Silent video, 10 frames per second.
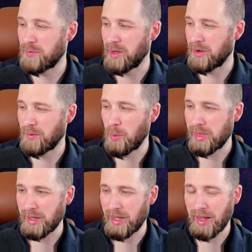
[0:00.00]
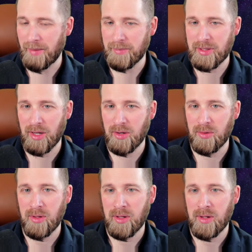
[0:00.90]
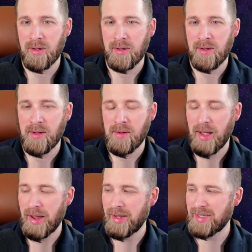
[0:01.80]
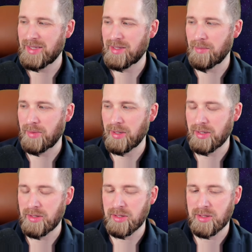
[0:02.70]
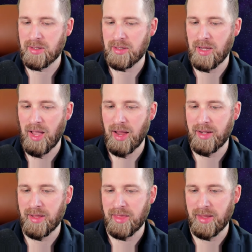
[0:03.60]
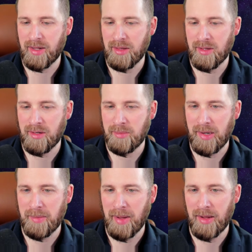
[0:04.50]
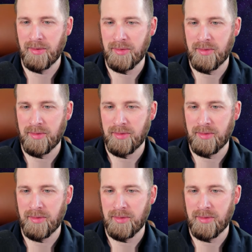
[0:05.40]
there to win the game. So it is something to just kind of think a little bit about.